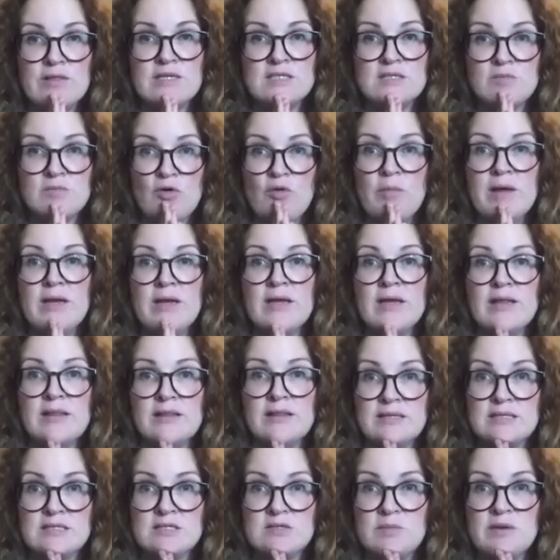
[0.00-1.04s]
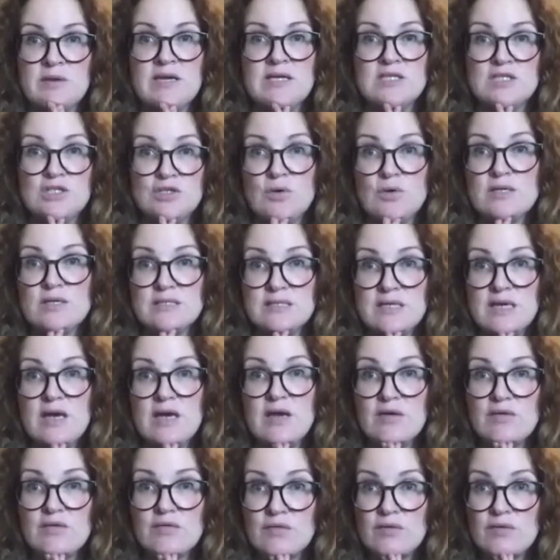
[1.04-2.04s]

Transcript: moment, in this space, you are safe.